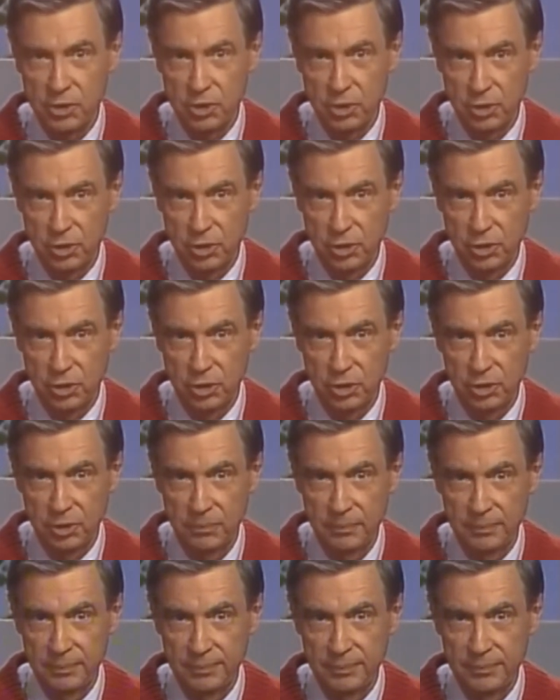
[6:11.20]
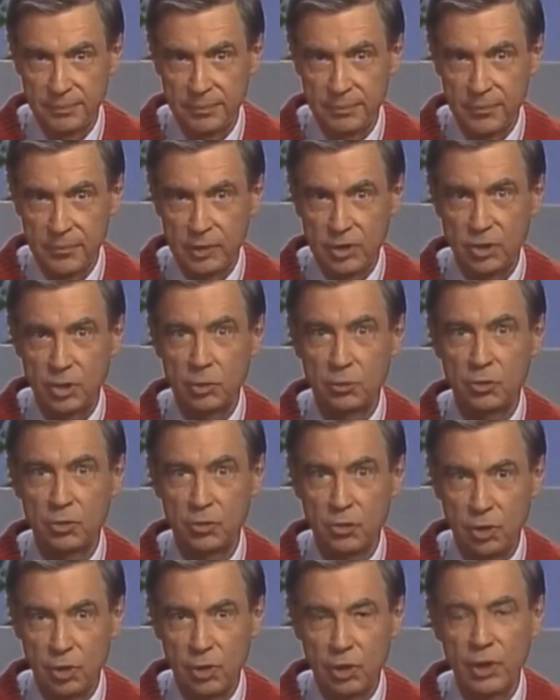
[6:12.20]
This innovative recognition
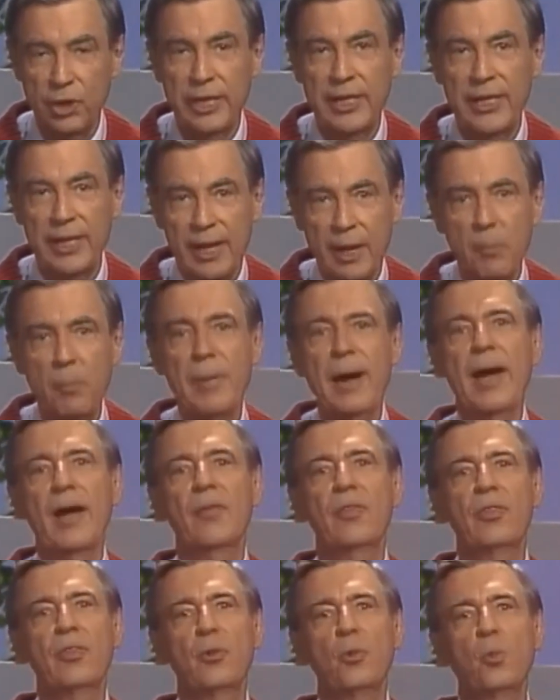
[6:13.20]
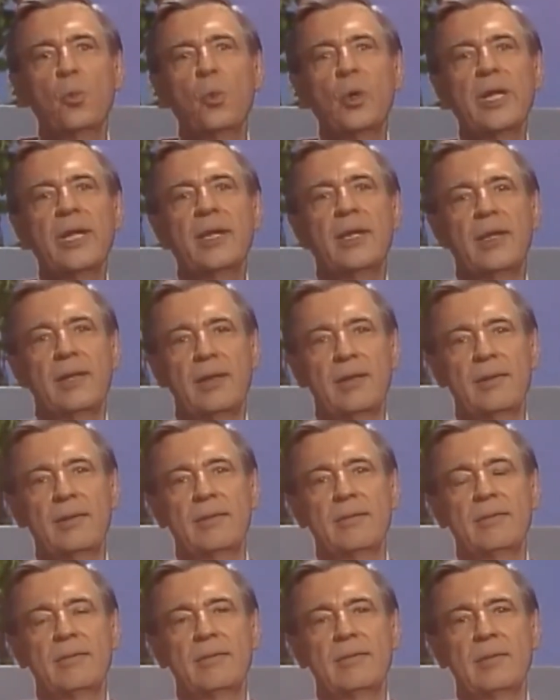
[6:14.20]
showed how the church valued his unique
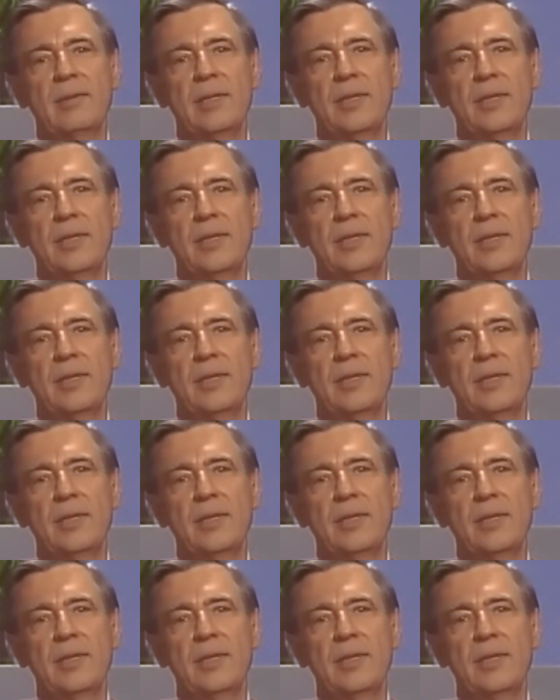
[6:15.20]
role,